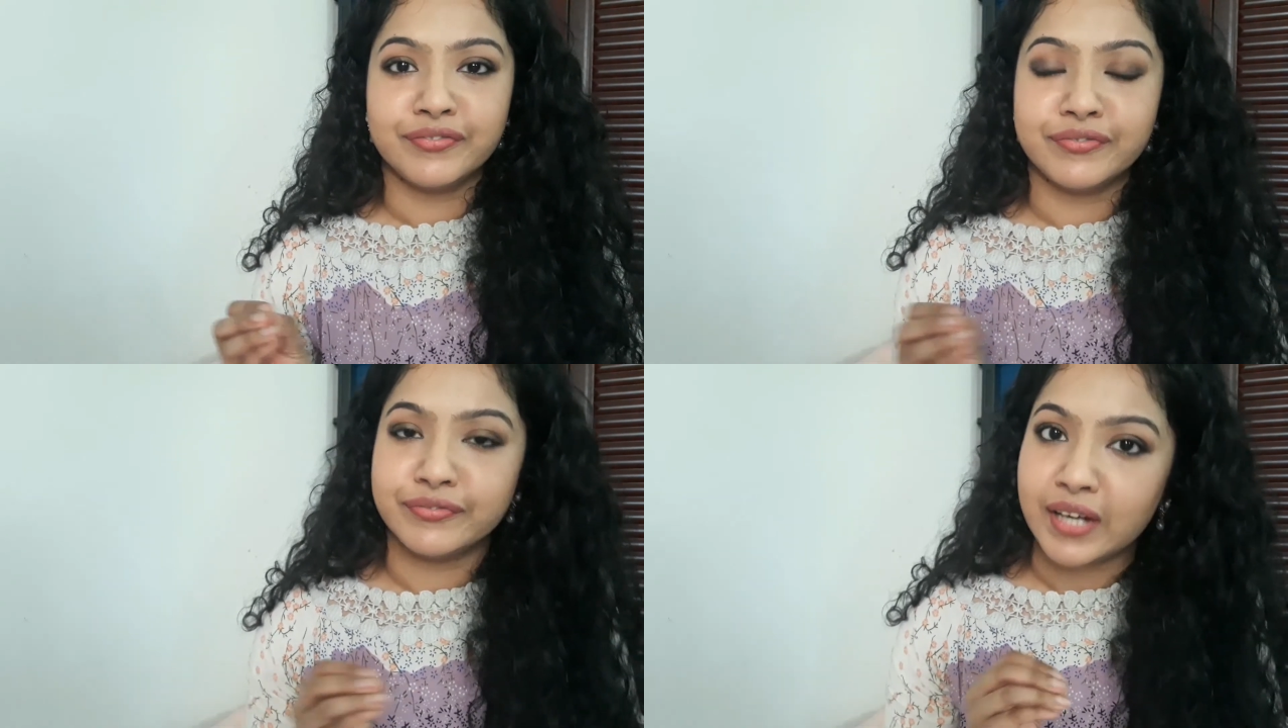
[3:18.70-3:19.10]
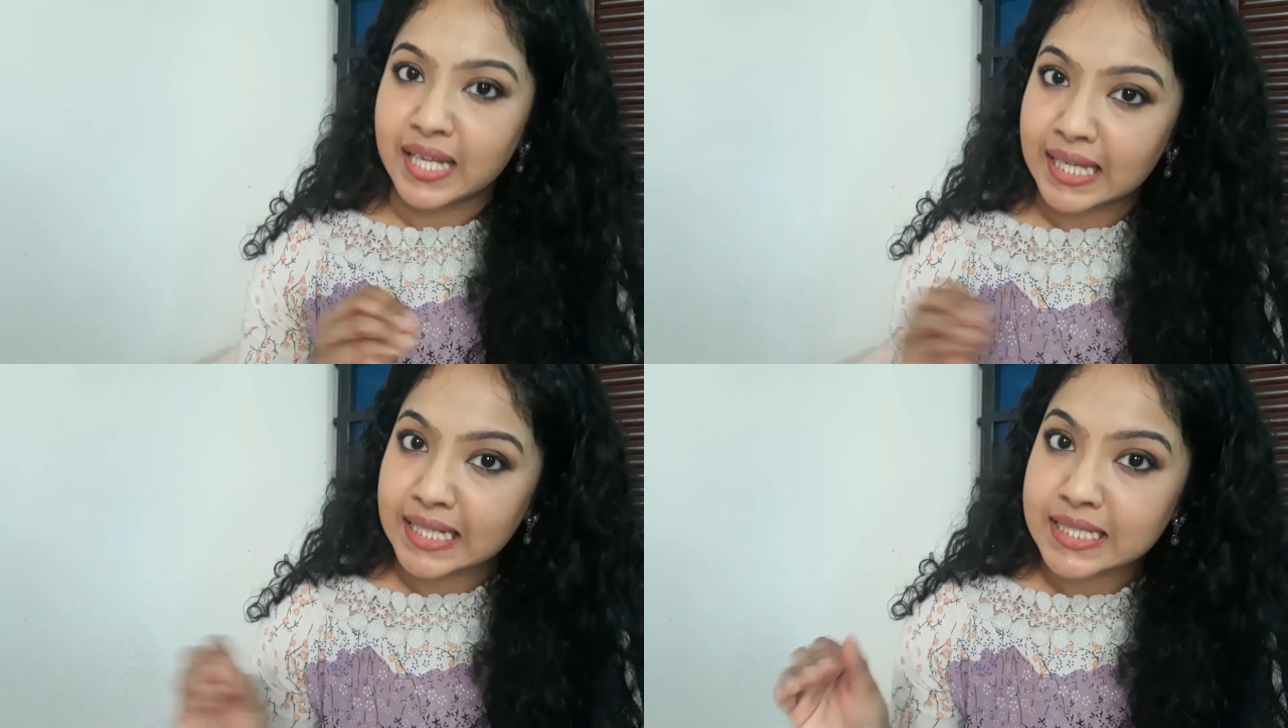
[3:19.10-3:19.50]

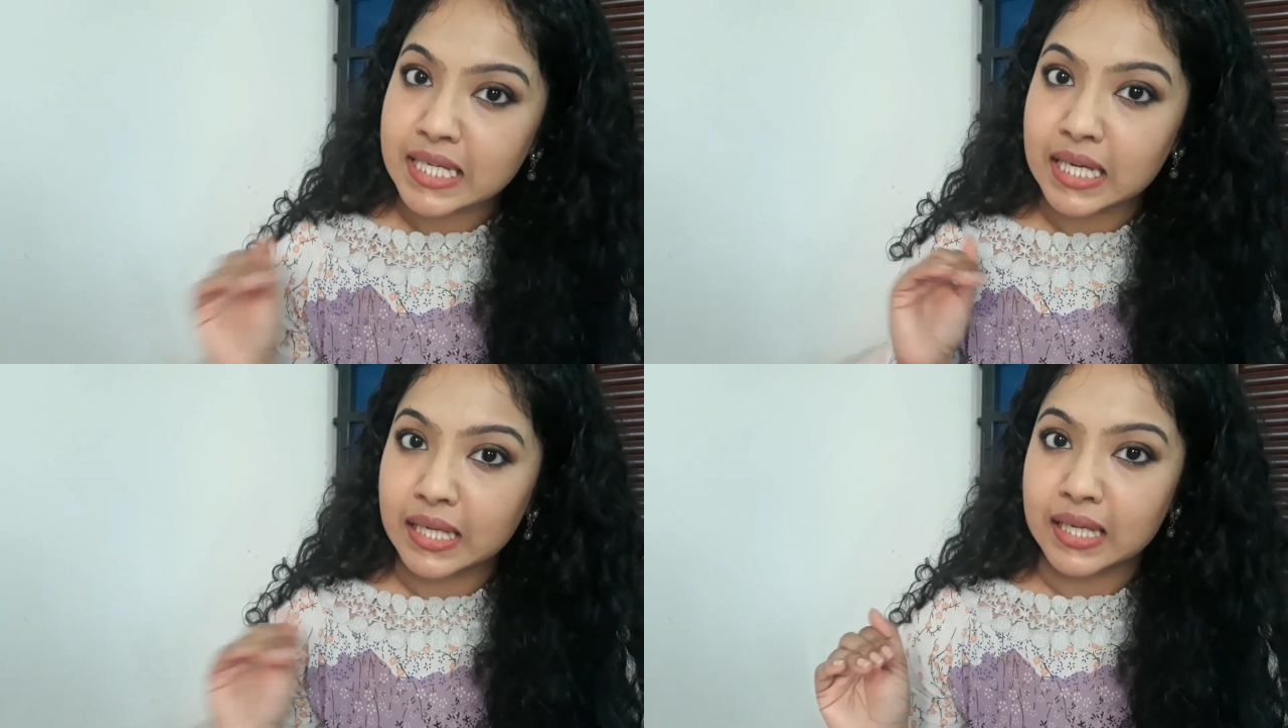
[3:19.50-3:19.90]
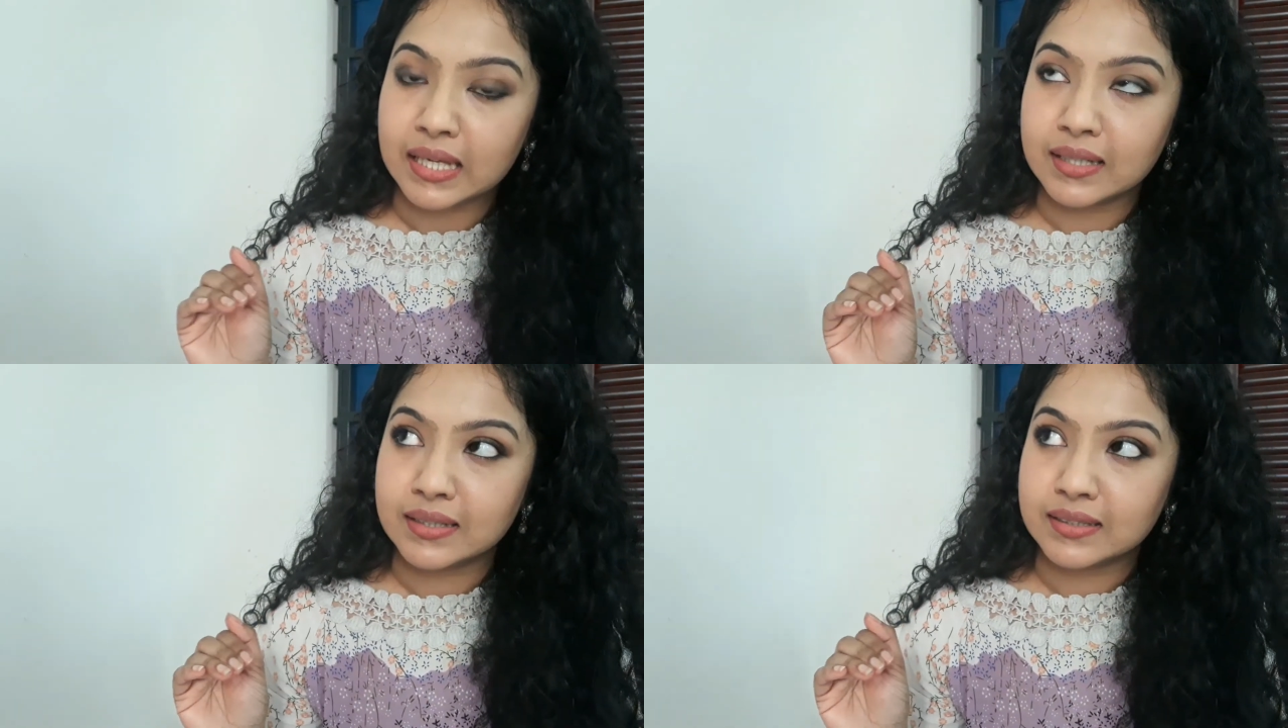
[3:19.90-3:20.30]
find
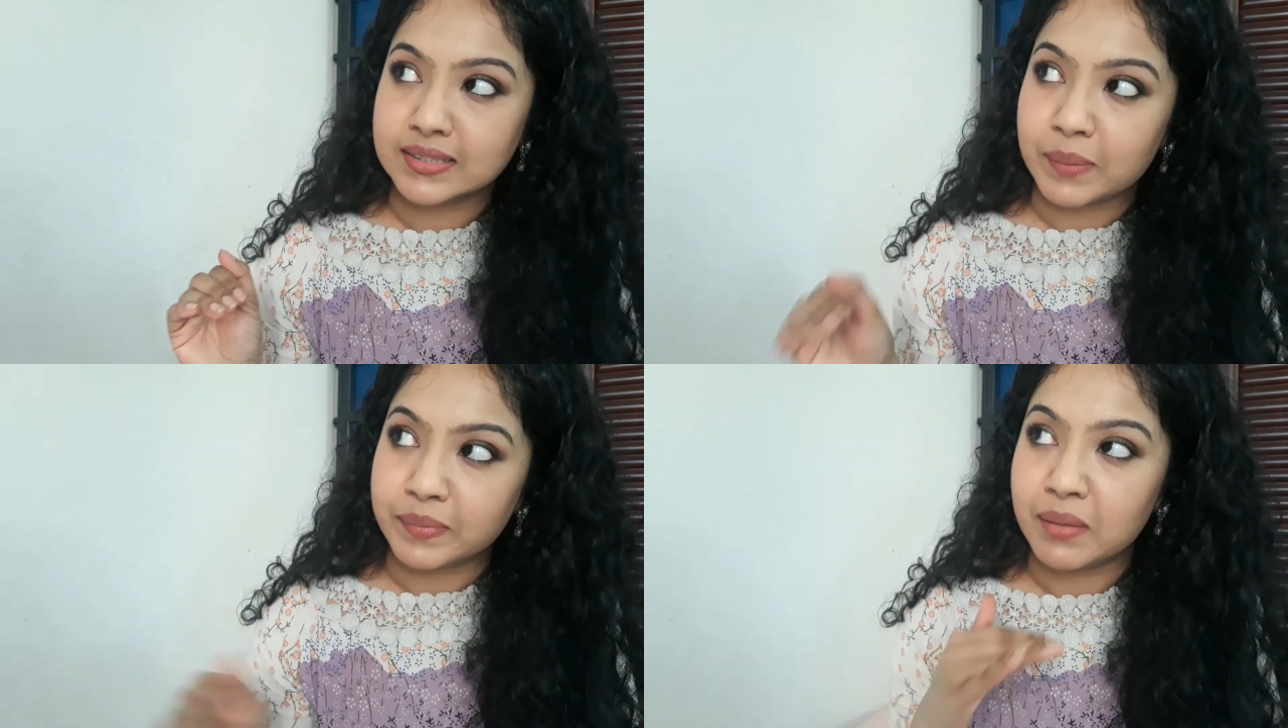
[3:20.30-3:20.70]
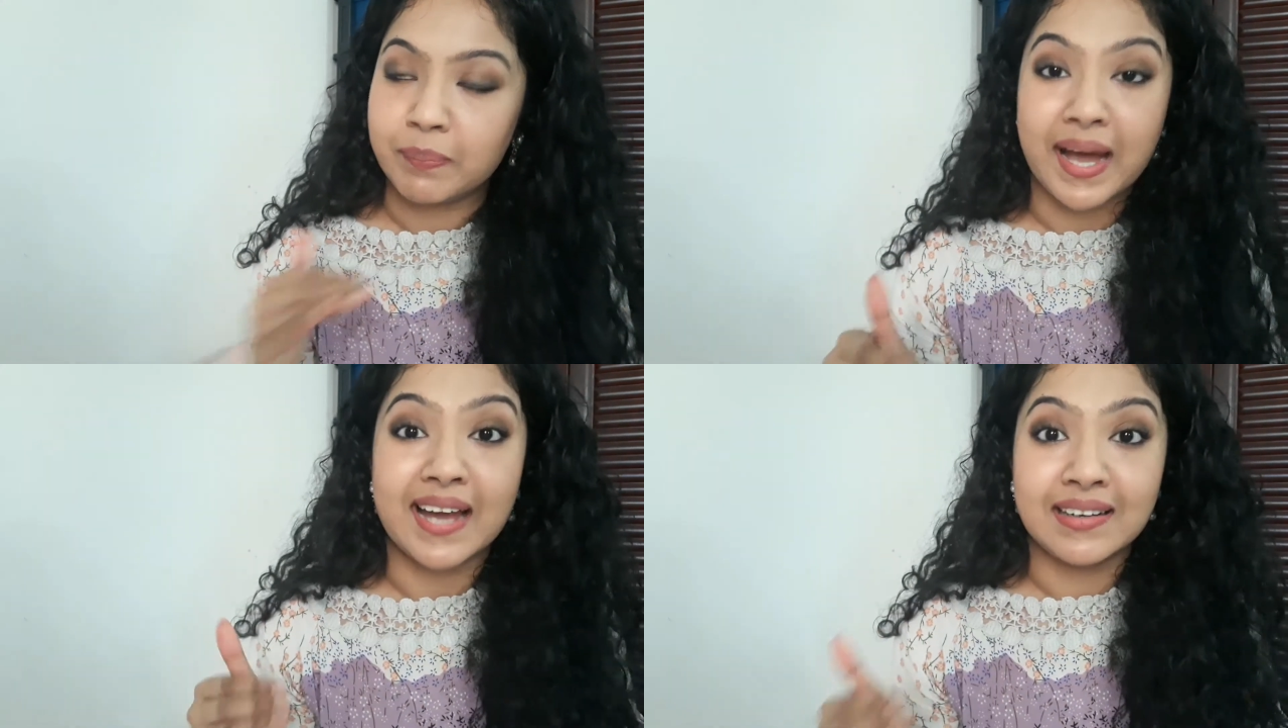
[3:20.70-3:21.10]
something
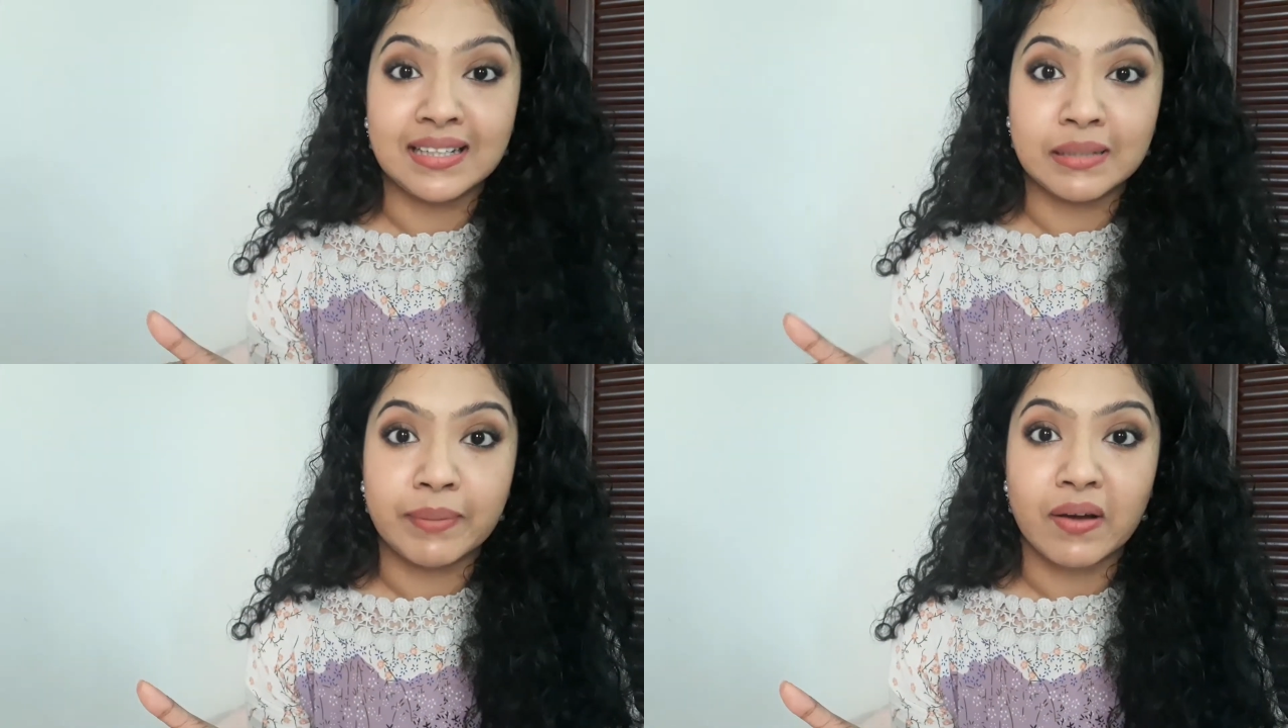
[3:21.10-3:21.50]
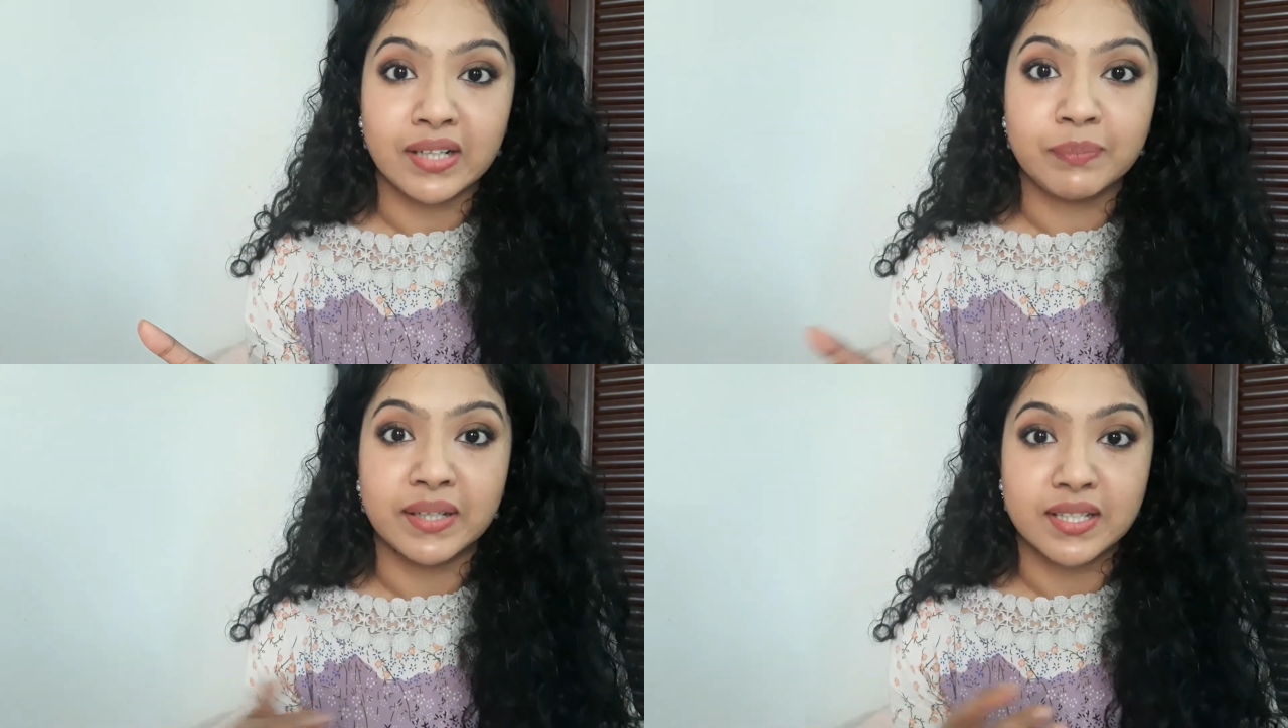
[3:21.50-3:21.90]
parallel about
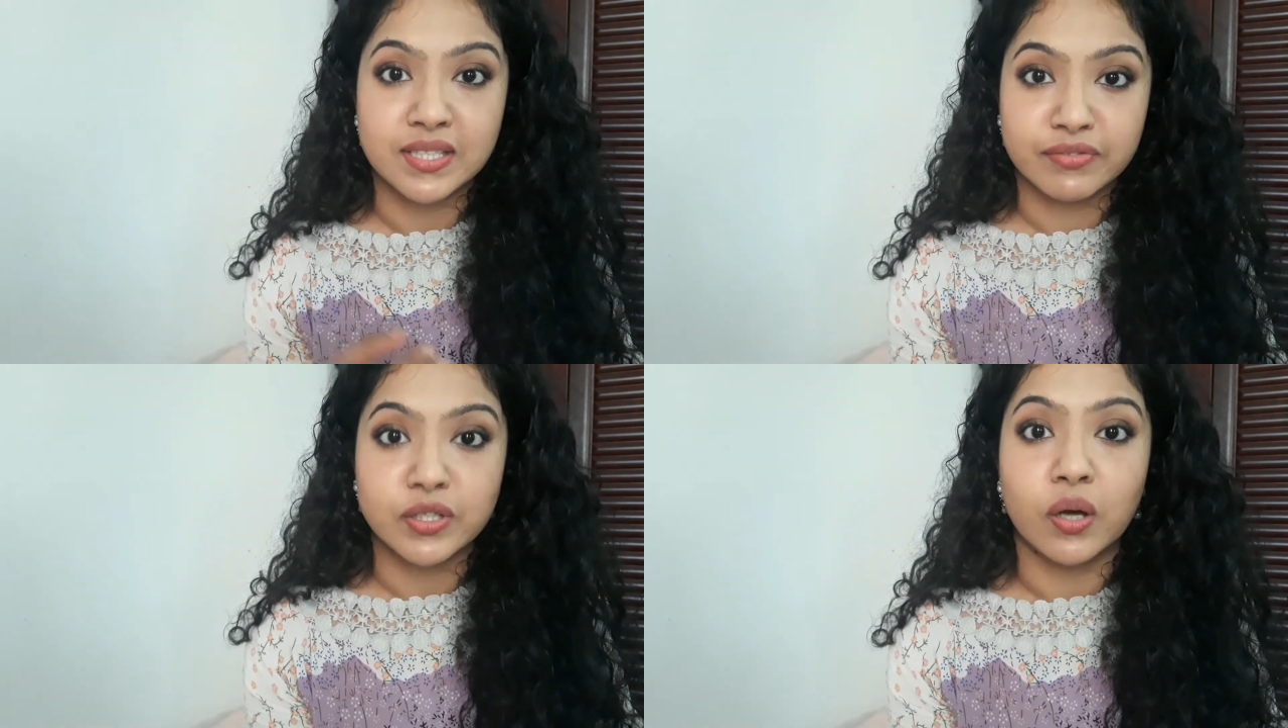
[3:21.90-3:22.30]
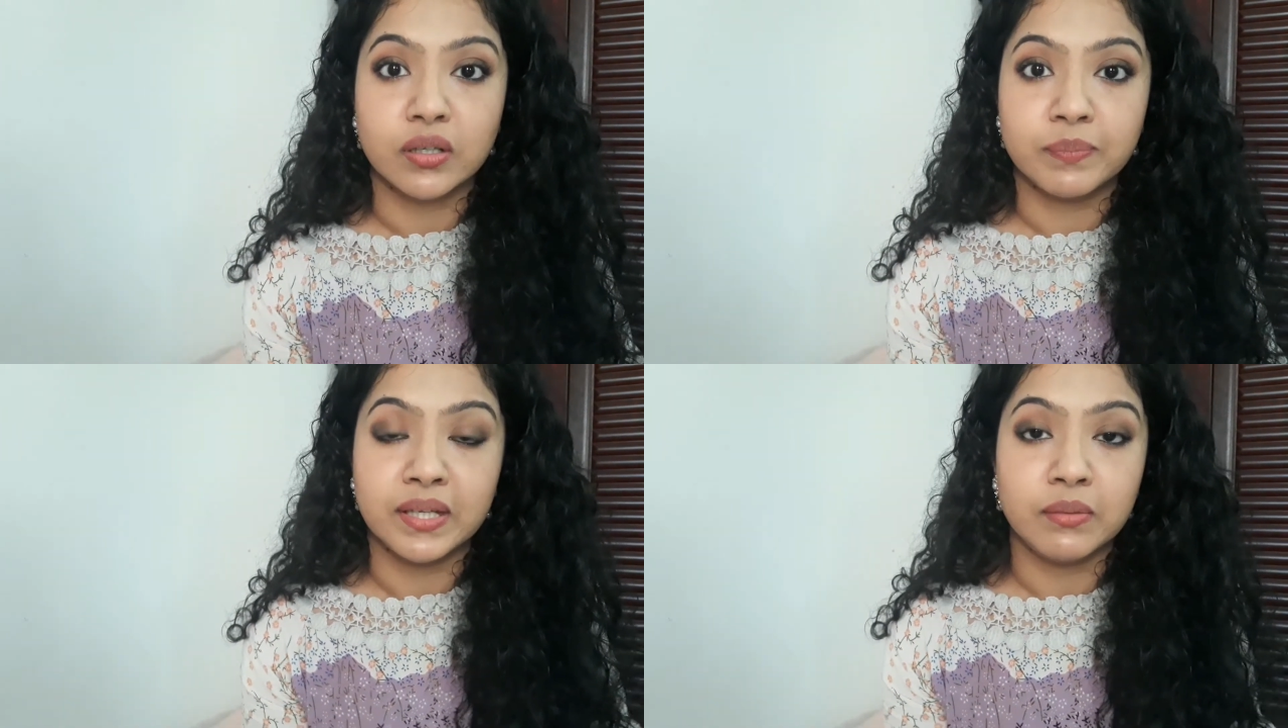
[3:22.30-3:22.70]
it because of tonka
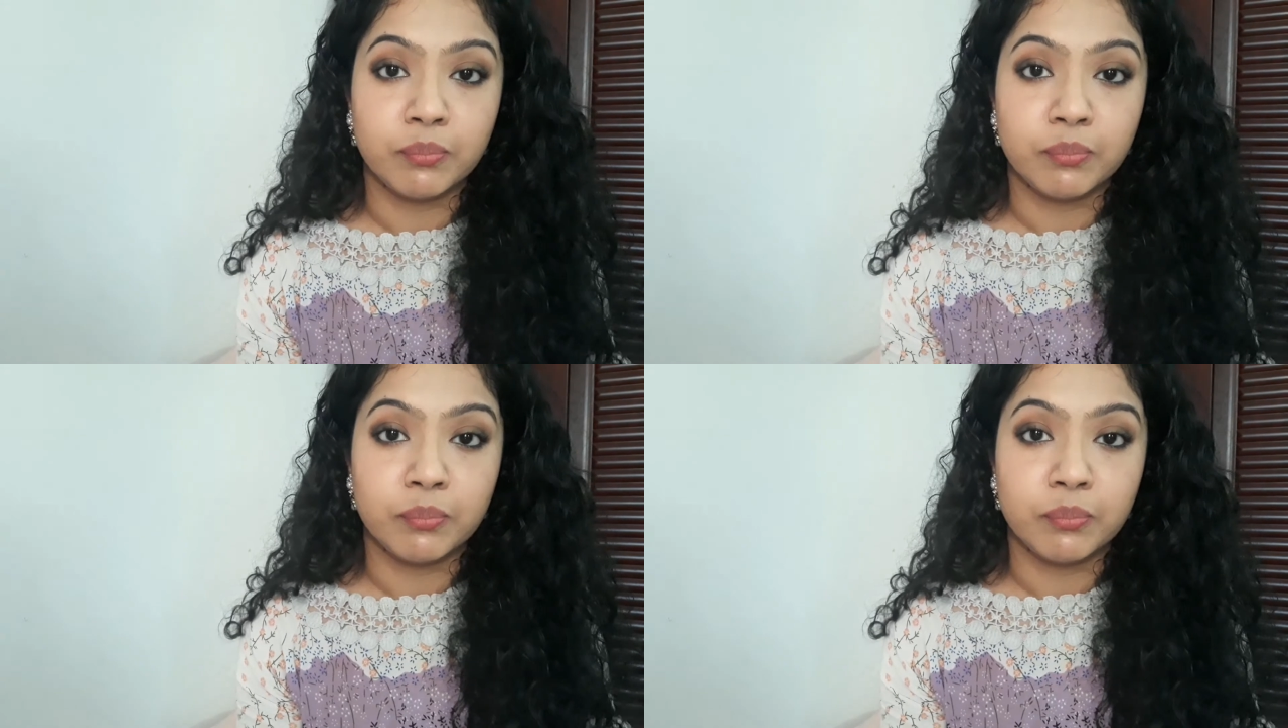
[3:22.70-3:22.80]
bean.